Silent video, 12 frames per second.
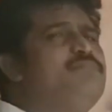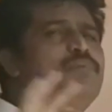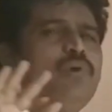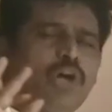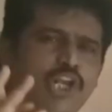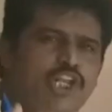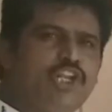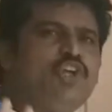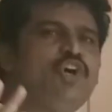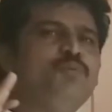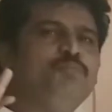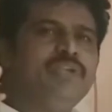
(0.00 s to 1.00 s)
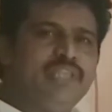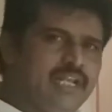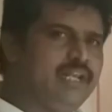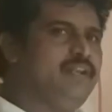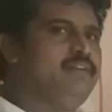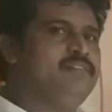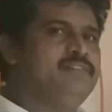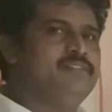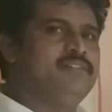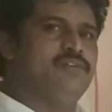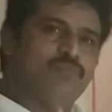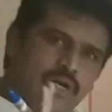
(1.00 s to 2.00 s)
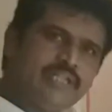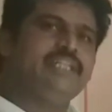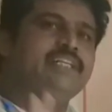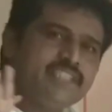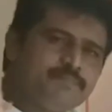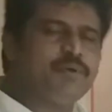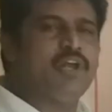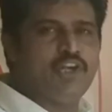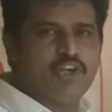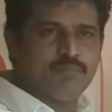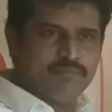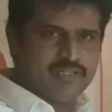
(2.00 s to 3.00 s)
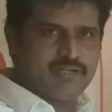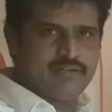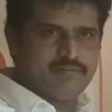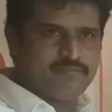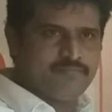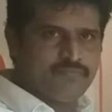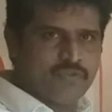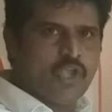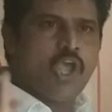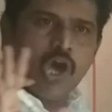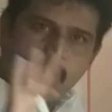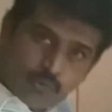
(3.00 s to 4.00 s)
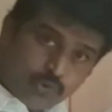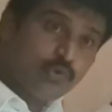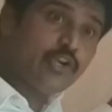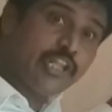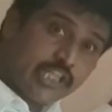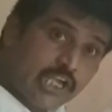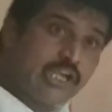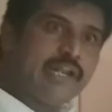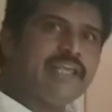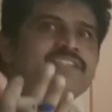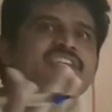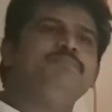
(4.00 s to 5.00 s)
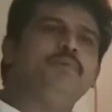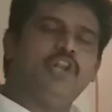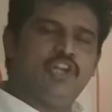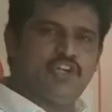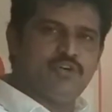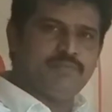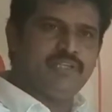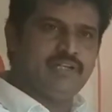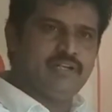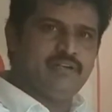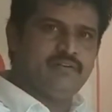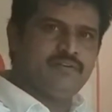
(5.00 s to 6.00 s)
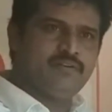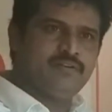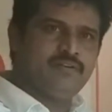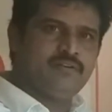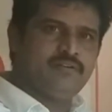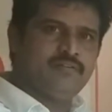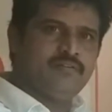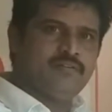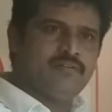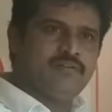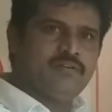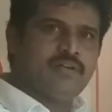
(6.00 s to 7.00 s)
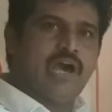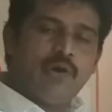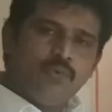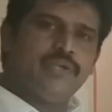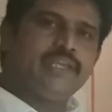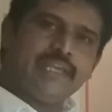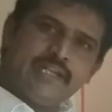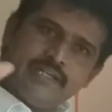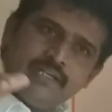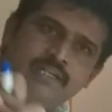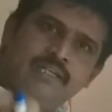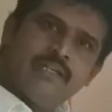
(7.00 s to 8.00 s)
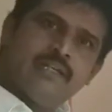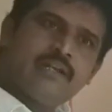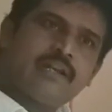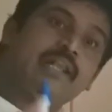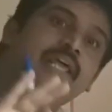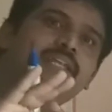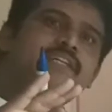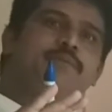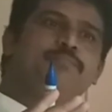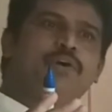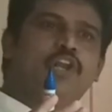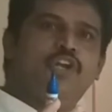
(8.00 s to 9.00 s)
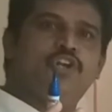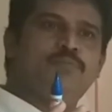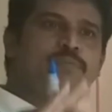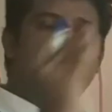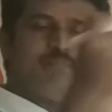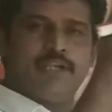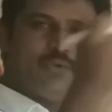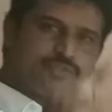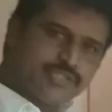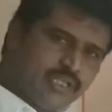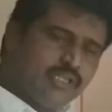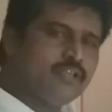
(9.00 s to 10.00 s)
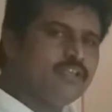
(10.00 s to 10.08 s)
polynomial. What is a polynomial? How to recognize a polynomial? How we can write a polynomial by using